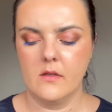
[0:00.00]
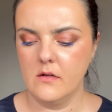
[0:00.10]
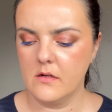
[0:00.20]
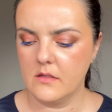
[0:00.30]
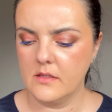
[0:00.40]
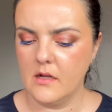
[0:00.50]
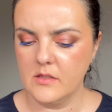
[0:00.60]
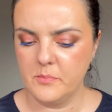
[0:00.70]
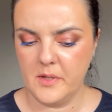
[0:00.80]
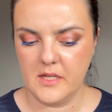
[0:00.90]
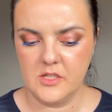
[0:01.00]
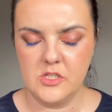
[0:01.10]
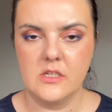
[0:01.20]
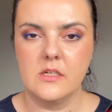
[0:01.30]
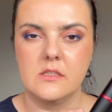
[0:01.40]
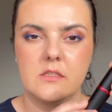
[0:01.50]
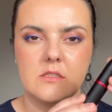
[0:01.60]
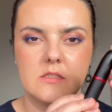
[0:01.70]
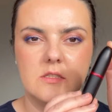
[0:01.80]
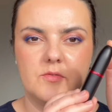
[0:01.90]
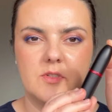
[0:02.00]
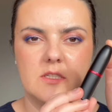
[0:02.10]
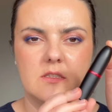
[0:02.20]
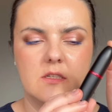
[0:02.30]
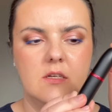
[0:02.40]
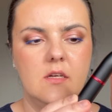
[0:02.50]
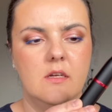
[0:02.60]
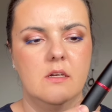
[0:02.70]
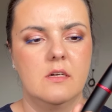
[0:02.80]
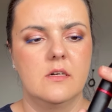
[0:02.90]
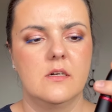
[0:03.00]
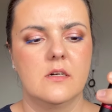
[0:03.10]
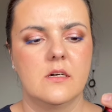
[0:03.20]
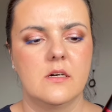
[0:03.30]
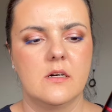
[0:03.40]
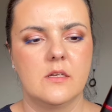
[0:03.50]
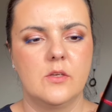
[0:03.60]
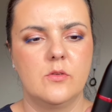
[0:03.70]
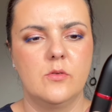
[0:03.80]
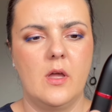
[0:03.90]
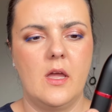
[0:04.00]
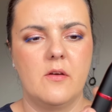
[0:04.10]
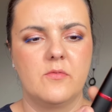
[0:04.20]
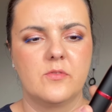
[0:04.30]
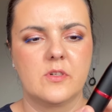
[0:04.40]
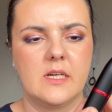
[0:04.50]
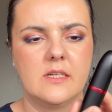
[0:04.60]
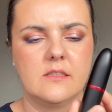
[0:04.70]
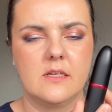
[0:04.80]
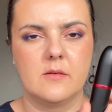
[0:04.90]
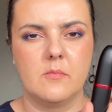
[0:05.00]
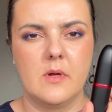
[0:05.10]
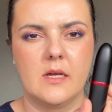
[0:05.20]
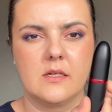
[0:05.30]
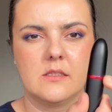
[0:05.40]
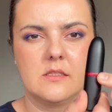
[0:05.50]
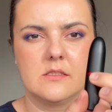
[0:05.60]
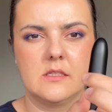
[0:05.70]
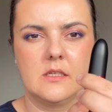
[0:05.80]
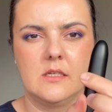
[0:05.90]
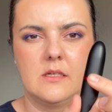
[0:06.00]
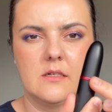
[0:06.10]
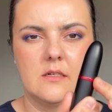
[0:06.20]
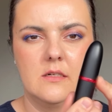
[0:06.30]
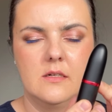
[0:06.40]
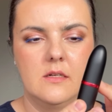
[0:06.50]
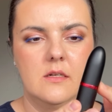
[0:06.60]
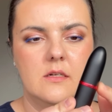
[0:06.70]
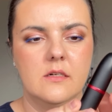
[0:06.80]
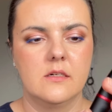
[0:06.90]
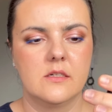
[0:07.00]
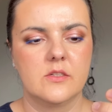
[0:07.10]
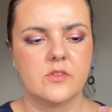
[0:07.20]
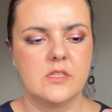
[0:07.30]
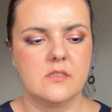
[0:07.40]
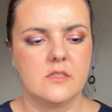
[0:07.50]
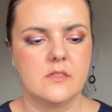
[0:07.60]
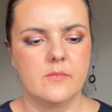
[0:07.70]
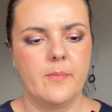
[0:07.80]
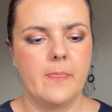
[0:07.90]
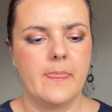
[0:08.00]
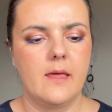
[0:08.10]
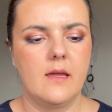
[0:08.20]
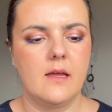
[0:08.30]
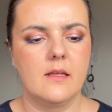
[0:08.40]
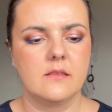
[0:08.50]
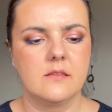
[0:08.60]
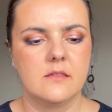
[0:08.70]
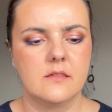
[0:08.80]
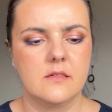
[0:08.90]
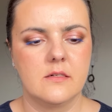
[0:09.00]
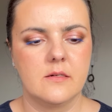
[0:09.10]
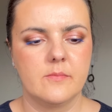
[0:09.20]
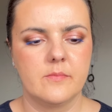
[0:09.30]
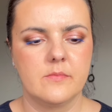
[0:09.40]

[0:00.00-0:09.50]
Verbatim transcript: Now the packaging, it is different. You do have red and MAC, it is here written, and the